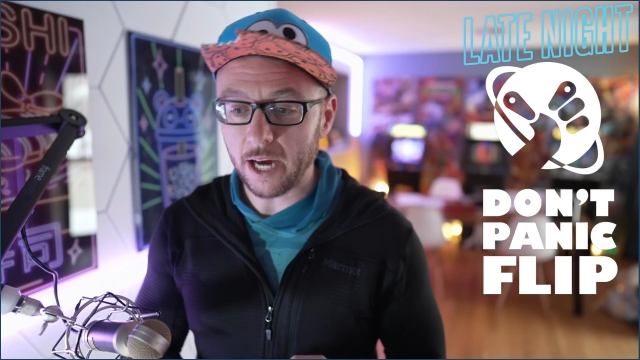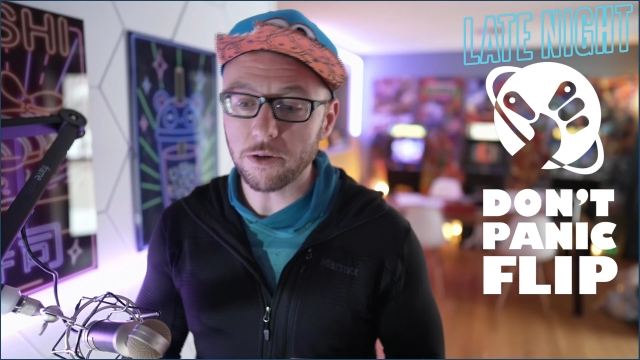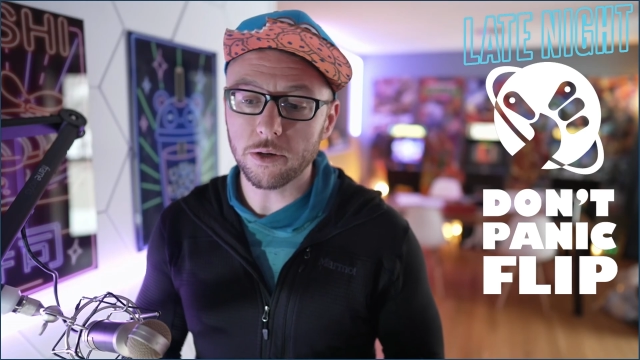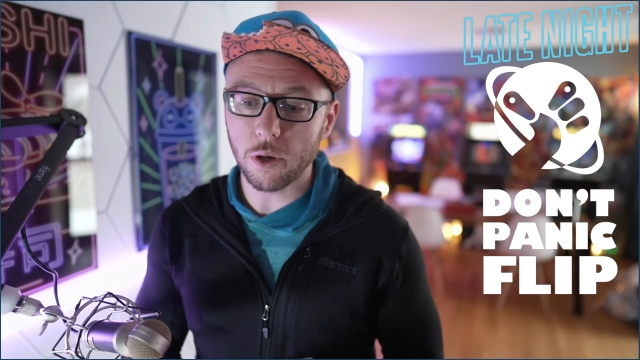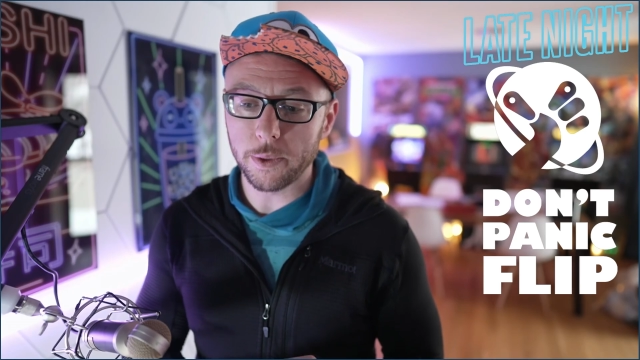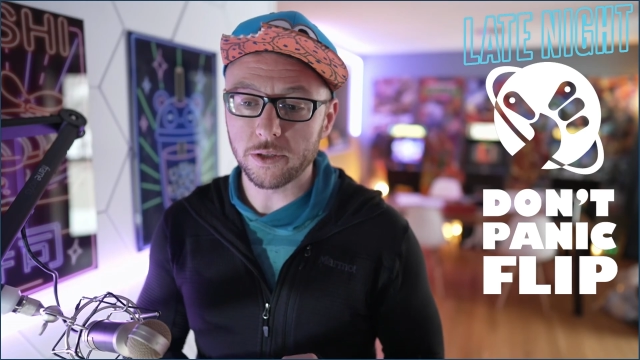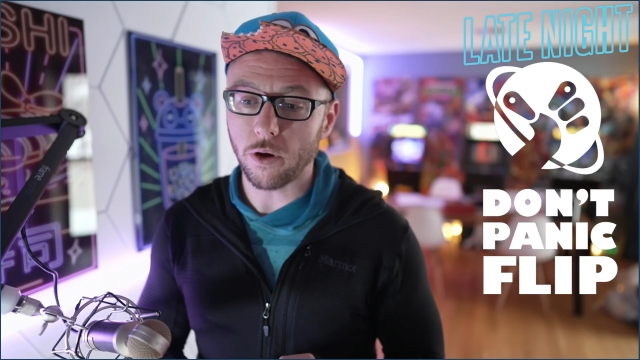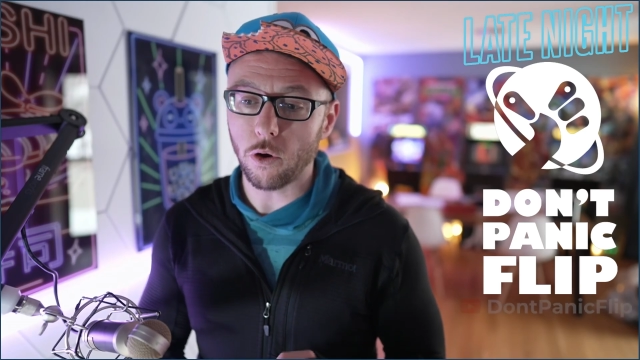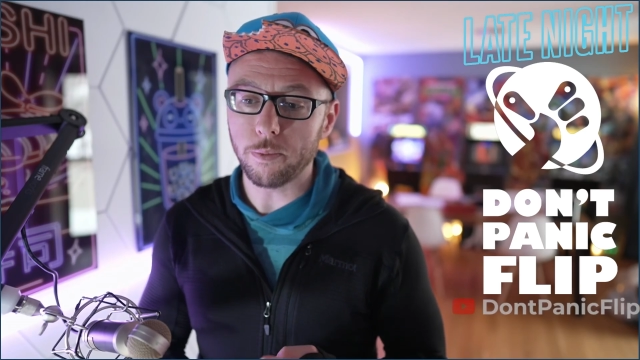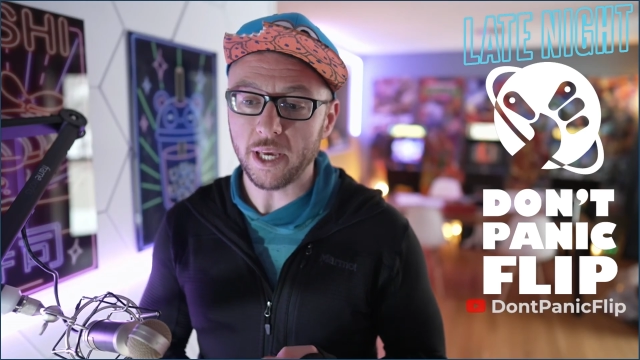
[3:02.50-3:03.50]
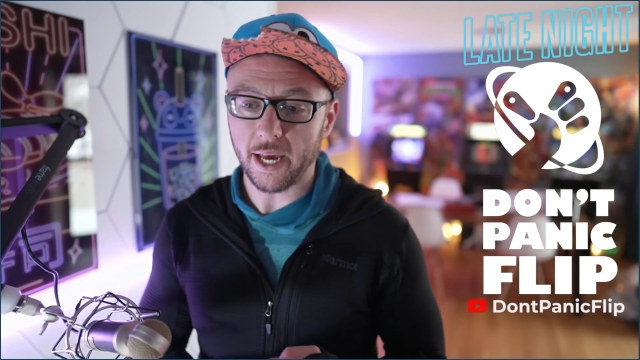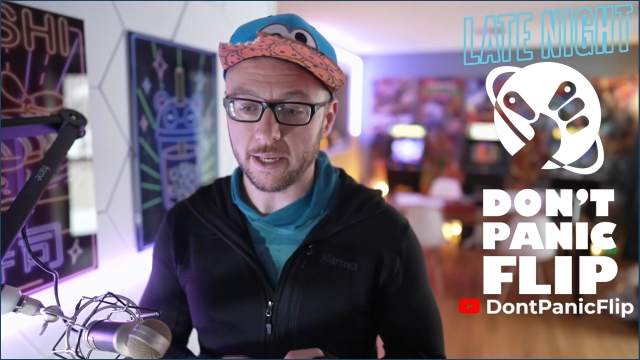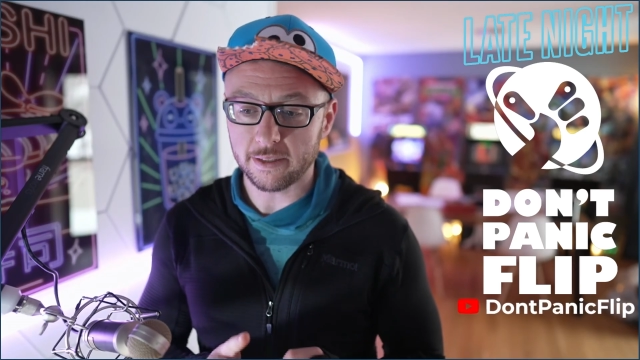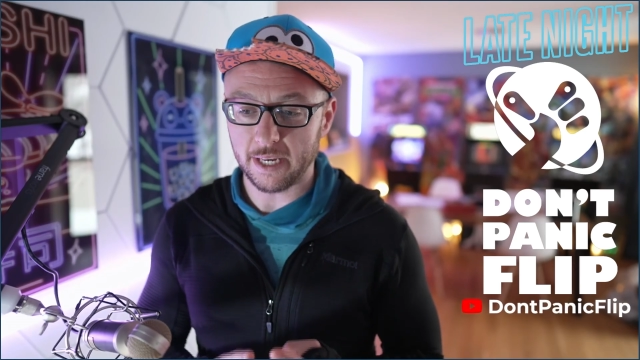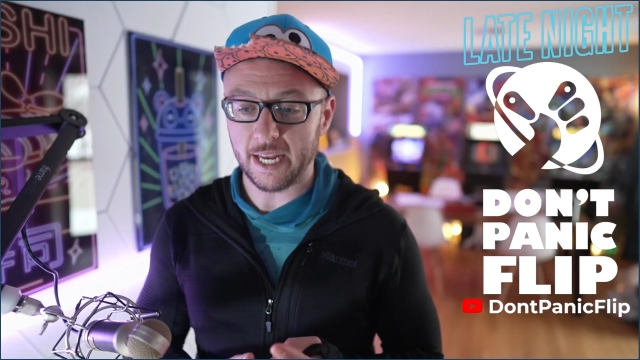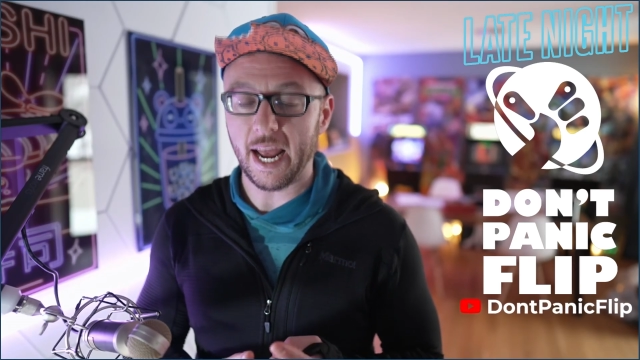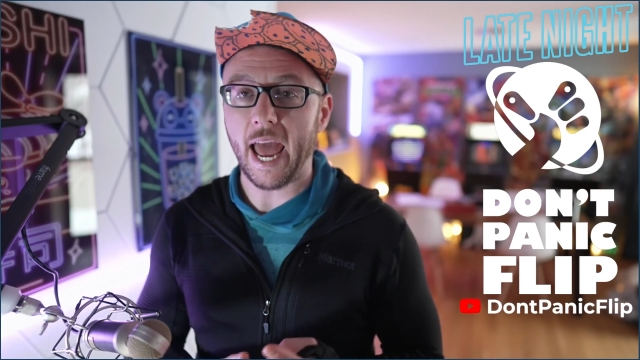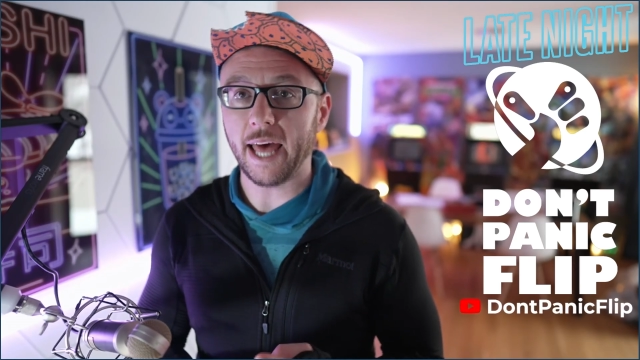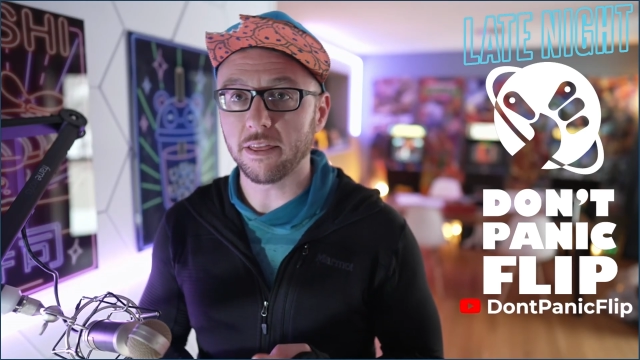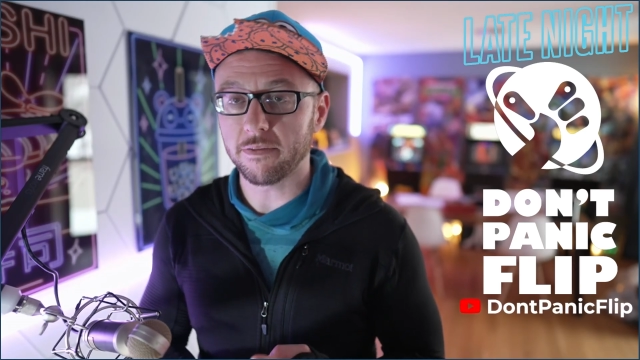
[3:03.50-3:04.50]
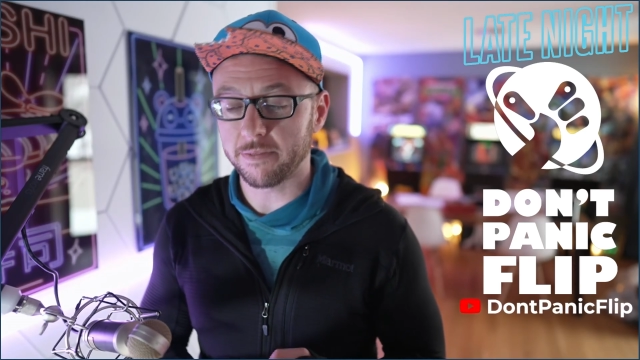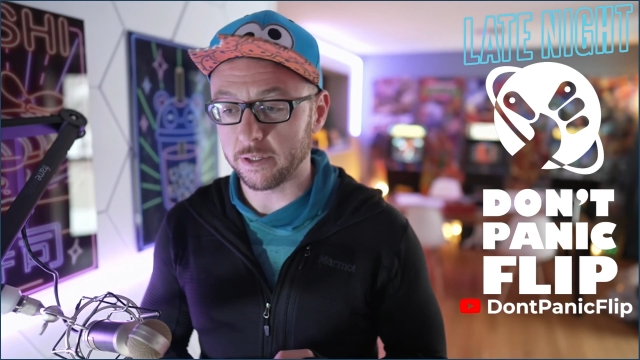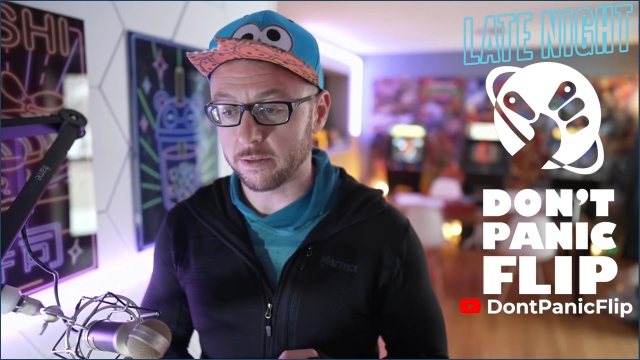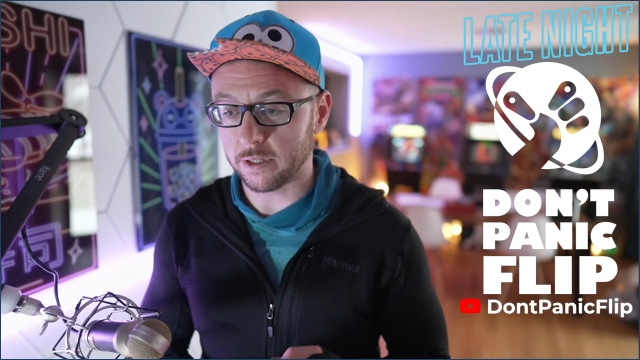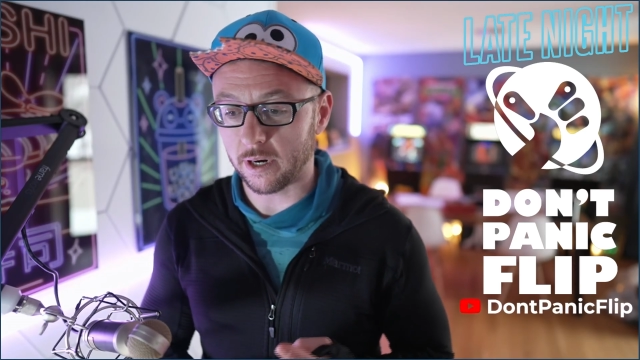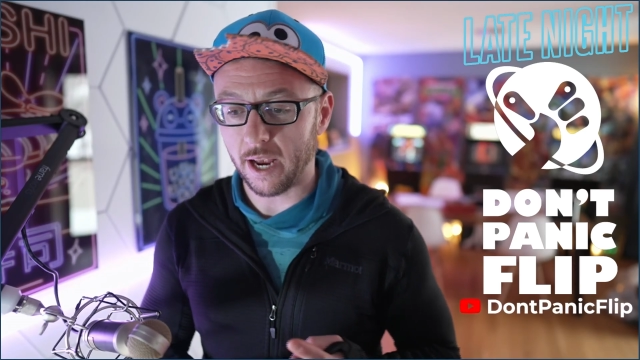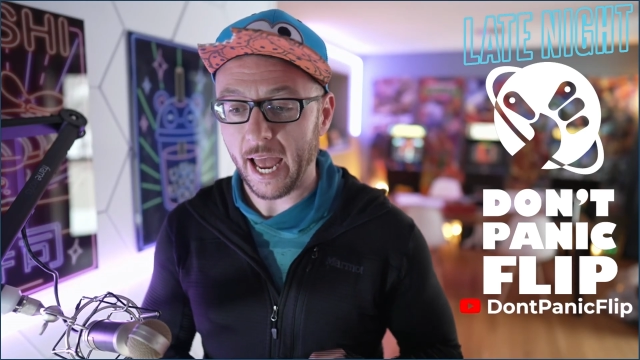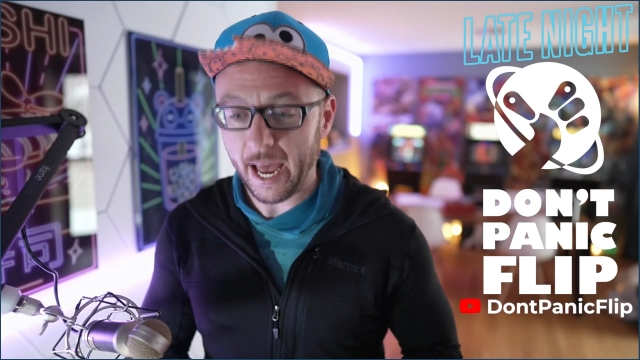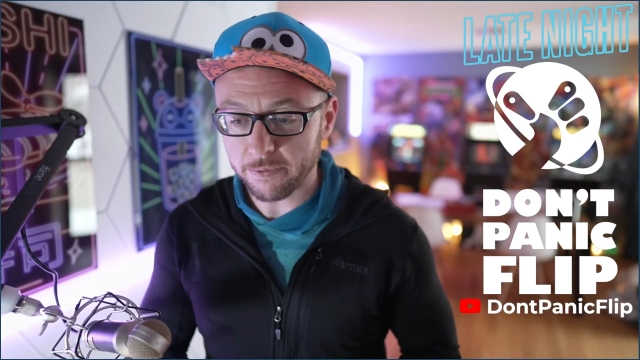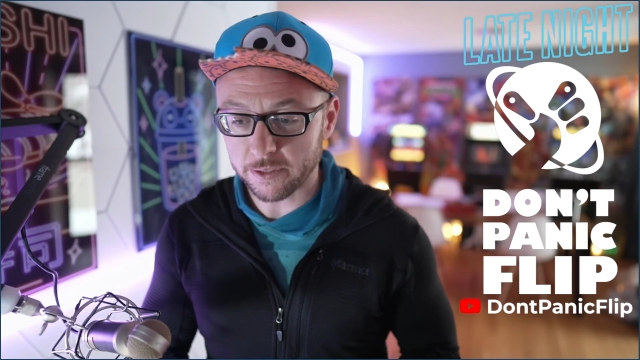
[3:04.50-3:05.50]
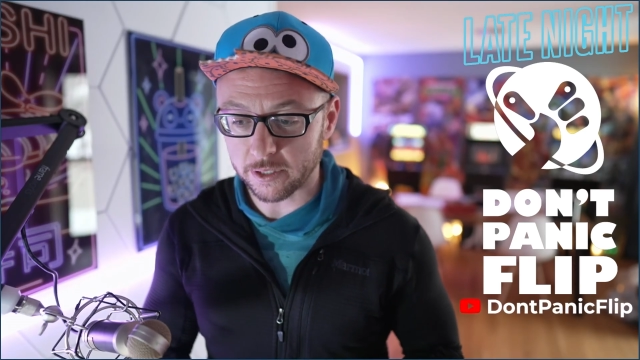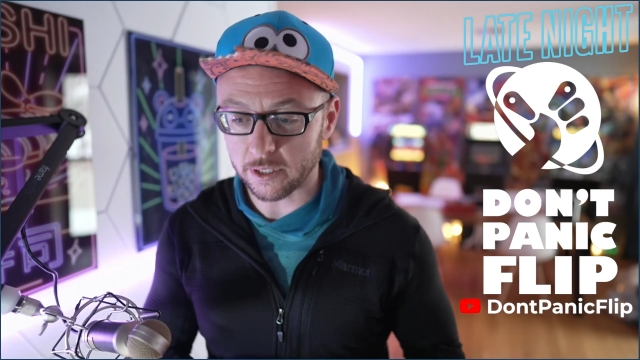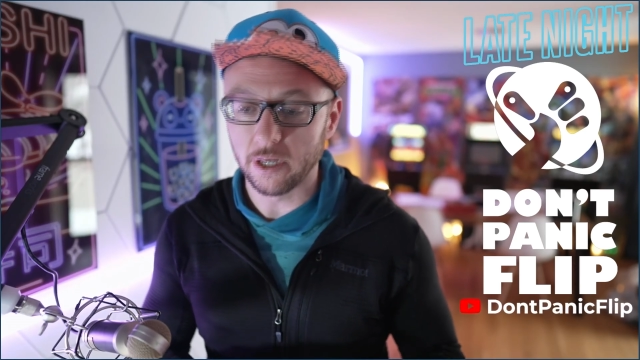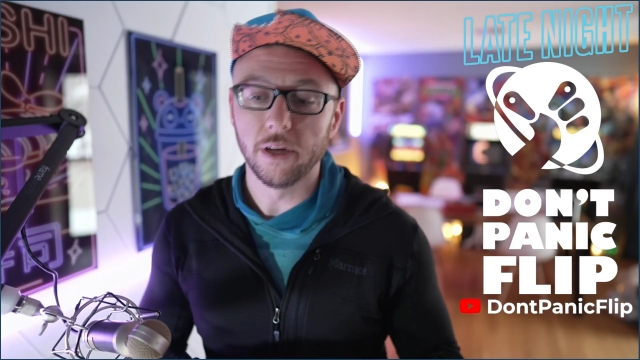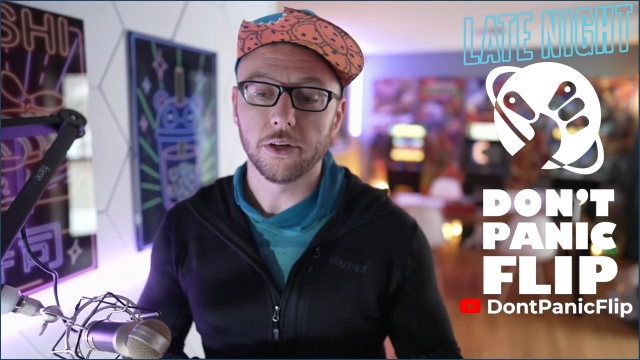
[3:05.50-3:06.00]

do you go into OBS and add the filter after